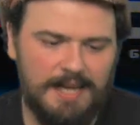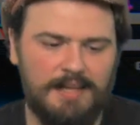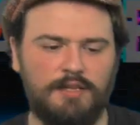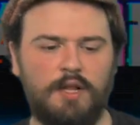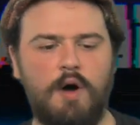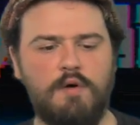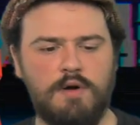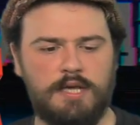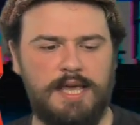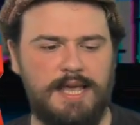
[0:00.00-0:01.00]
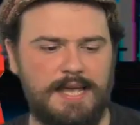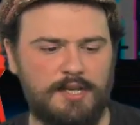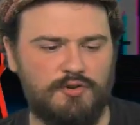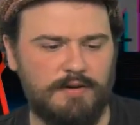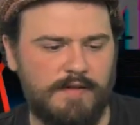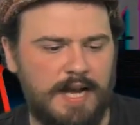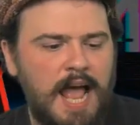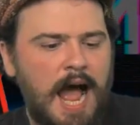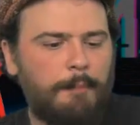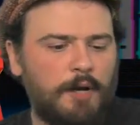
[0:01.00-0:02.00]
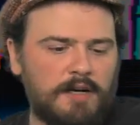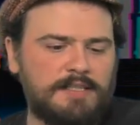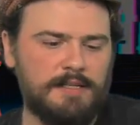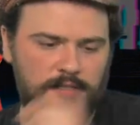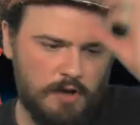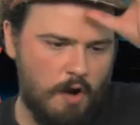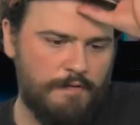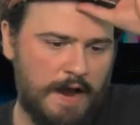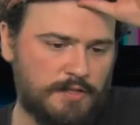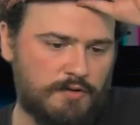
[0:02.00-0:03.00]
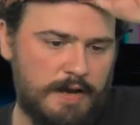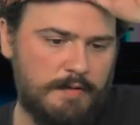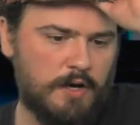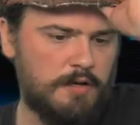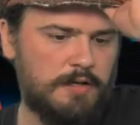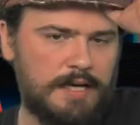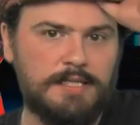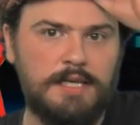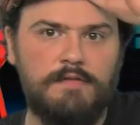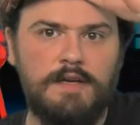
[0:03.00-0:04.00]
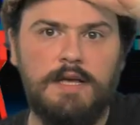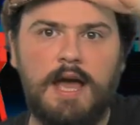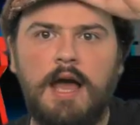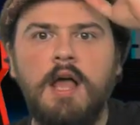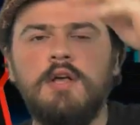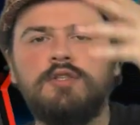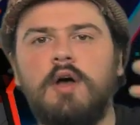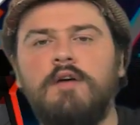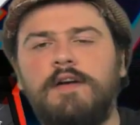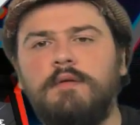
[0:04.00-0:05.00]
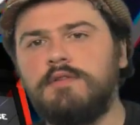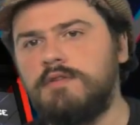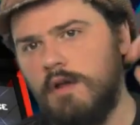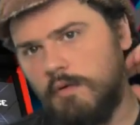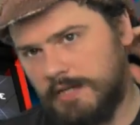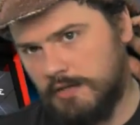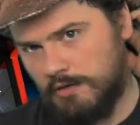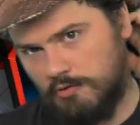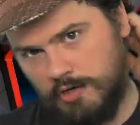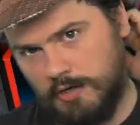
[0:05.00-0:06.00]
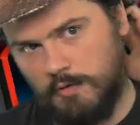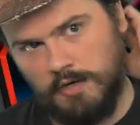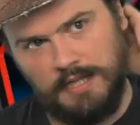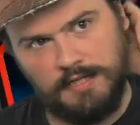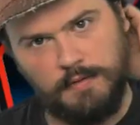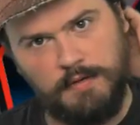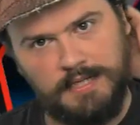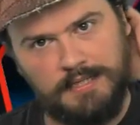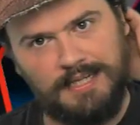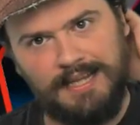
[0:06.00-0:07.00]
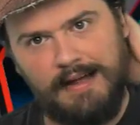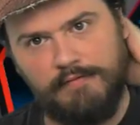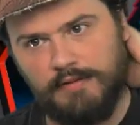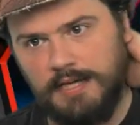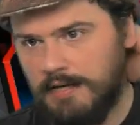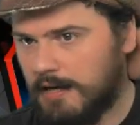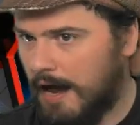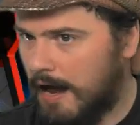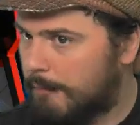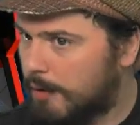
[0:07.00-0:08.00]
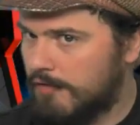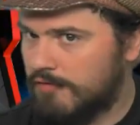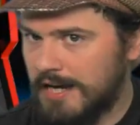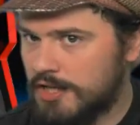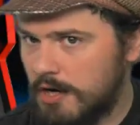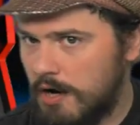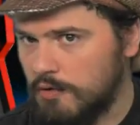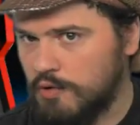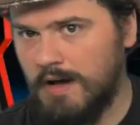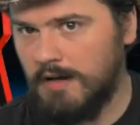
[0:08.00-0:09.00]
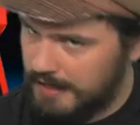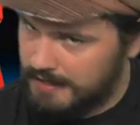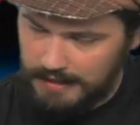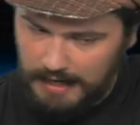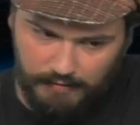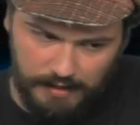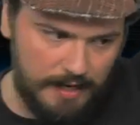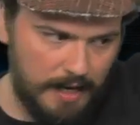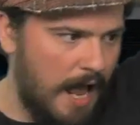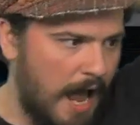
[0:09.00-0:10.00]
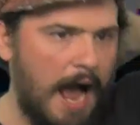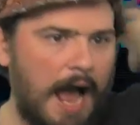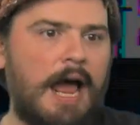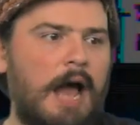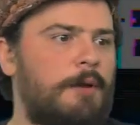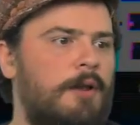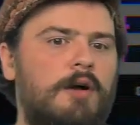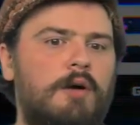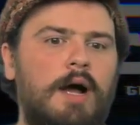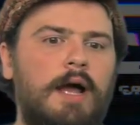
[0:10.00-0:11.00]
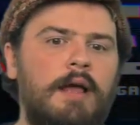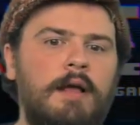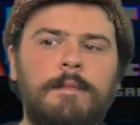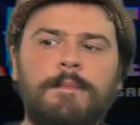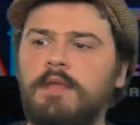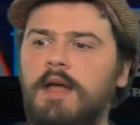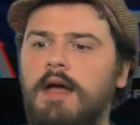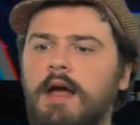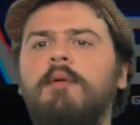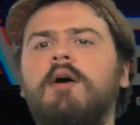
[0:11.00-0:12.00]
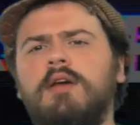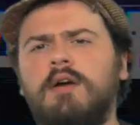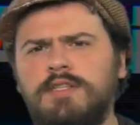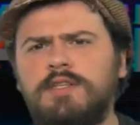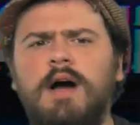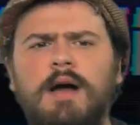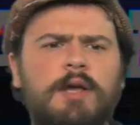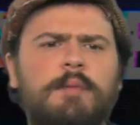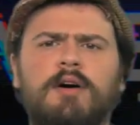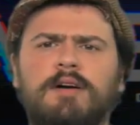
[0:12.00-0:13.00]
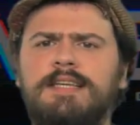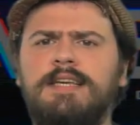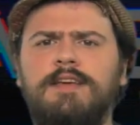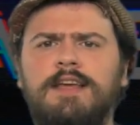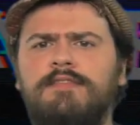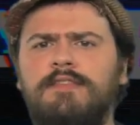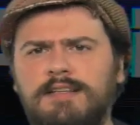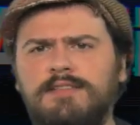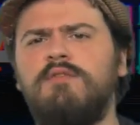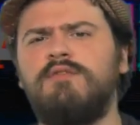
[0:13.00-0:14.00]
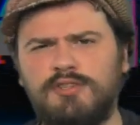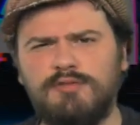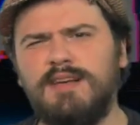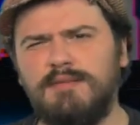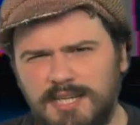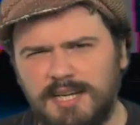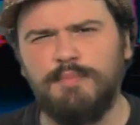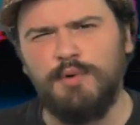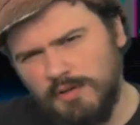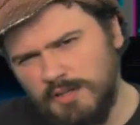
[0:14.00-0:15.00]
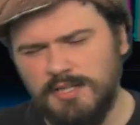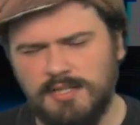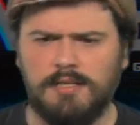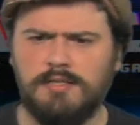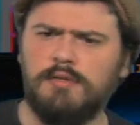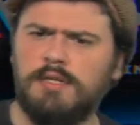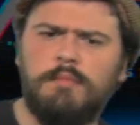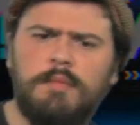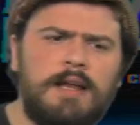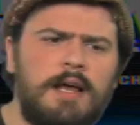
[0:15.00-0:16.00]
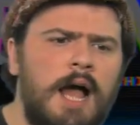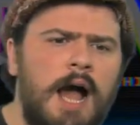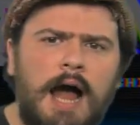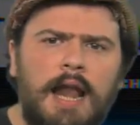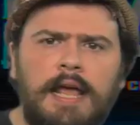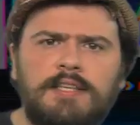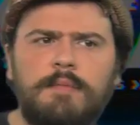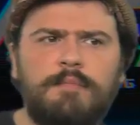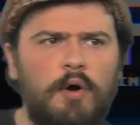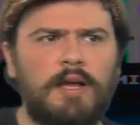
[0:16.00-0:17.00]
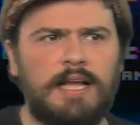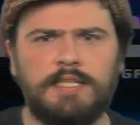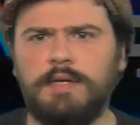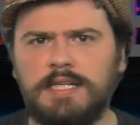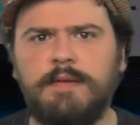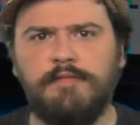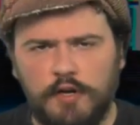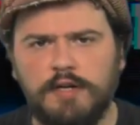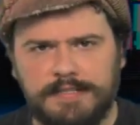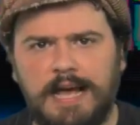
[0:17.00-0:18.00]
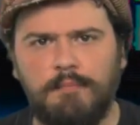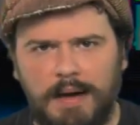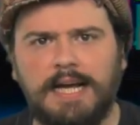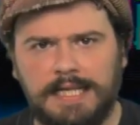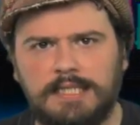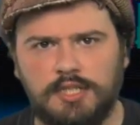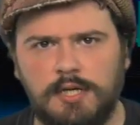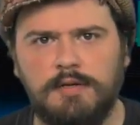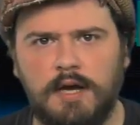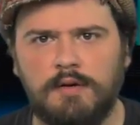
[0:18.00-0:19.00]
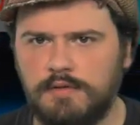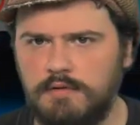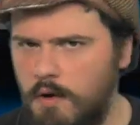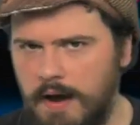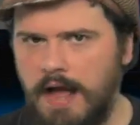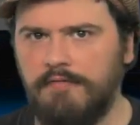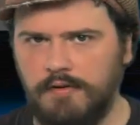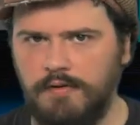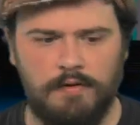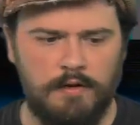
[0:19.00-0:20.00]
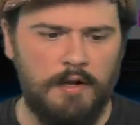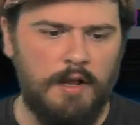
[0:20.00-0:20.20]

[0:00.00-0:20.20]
Low key triggering. Happy Dog said, Soph, has Graham got you that TV yet? So, for anyone who doesn't know, we didn't do trigger warning last week. We did the LiveLeak birthday show, 12 years of LiveLeak. And Happy Dog quite... I'm not going to go into why, but he brought a TV for ourselves because sometimes she gets poorly and she gets stuck in bed. And so he brought it last week. This is my first time back in the studio, so no, I haven't.